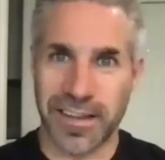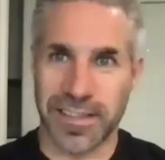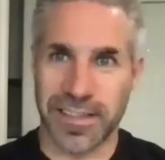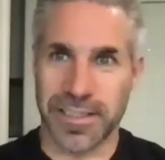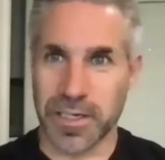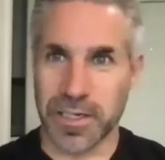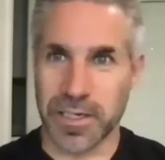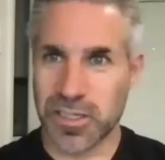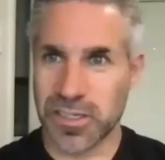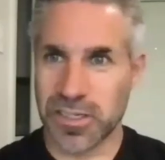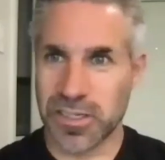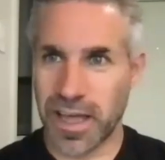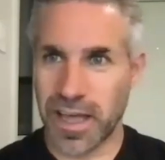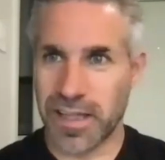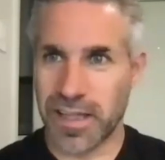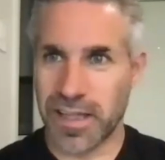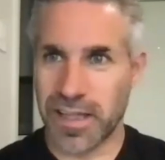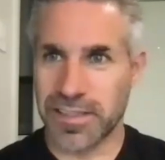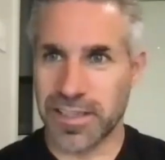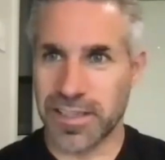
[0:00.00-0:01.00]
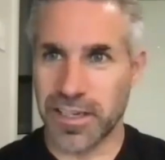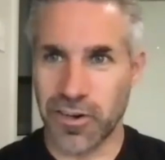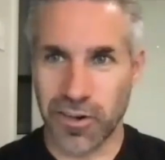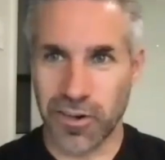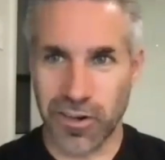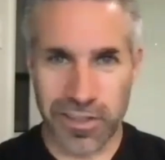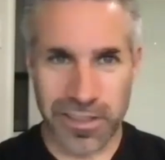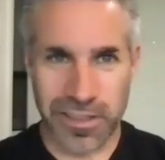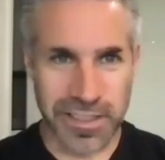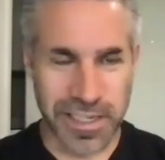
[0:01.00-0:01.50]
especially as an
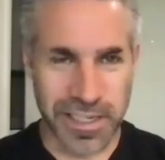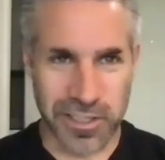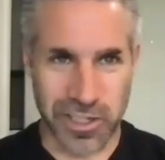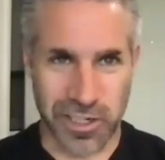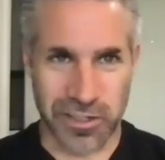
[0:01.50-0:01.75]
early stage